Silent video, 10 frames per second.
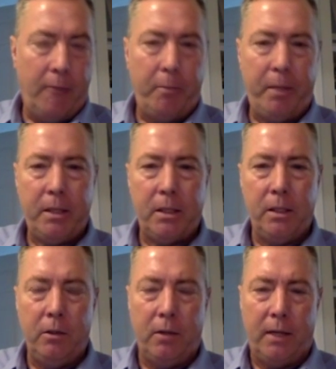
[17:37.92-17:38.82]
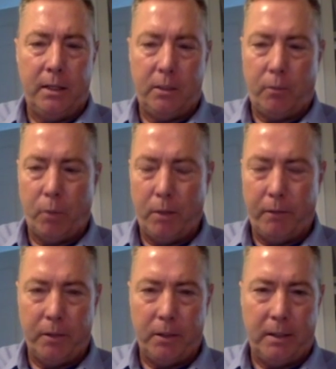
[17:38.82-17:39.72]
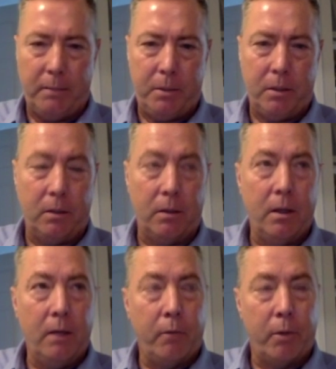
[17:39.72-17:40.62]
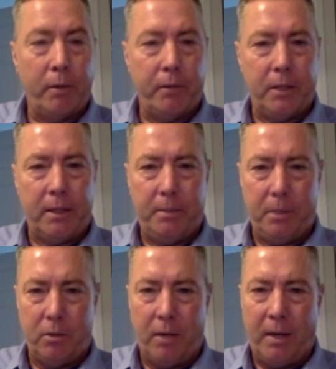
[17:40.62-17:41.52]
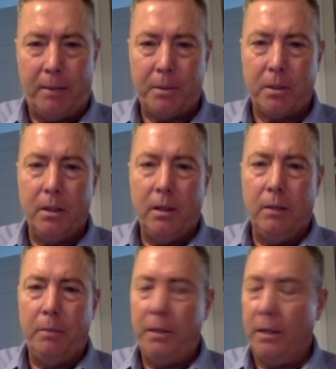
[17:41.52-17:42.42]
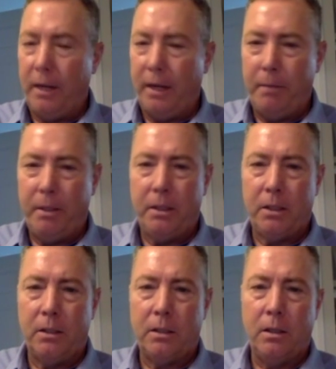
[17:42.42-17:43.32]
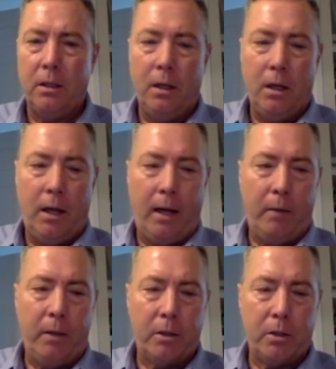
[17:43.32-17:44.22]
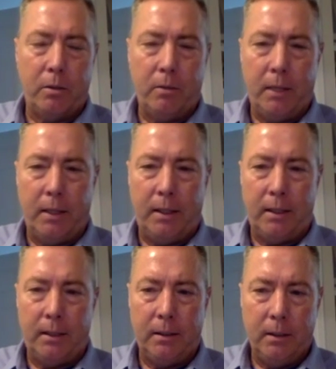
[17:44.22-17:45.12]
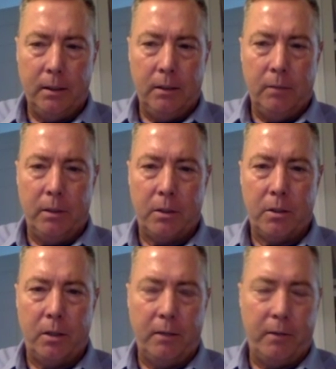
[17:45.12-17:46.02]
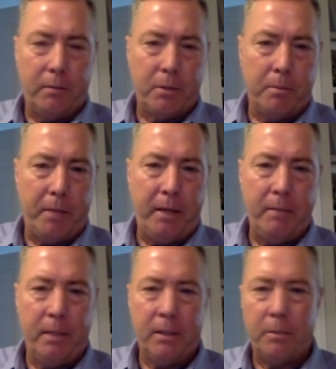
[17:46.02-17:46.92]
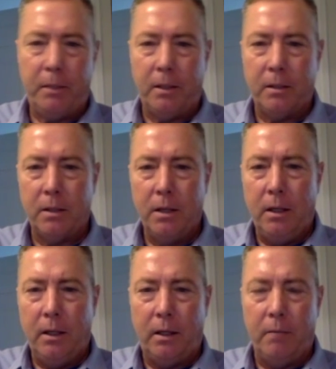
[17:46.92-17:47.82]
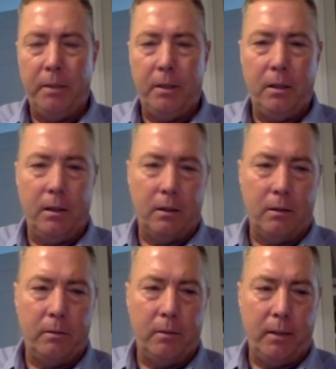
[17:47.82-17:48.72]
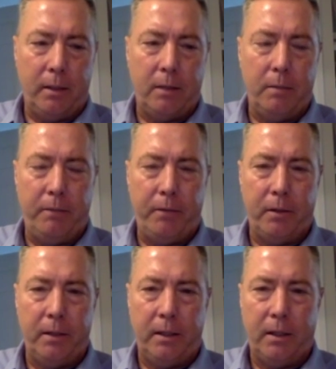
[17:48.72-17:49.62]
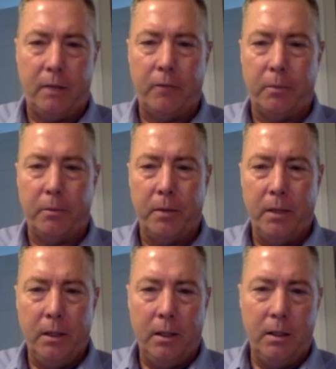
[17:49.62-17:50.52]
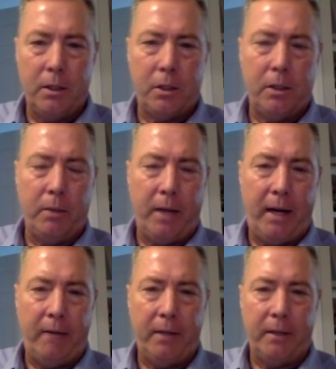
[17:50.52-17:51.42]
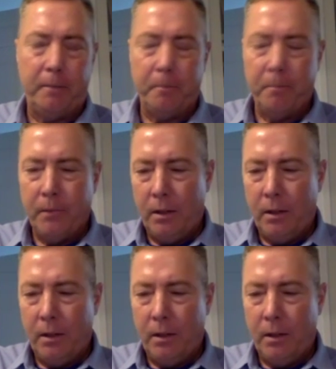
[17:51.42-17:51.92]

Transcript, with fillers: I have the patient utilize four different types or four different types of drops in PRK patients, and we also uh, we also give them some pain meds because it can be a little it can be fairly uncomfortable initially when having it.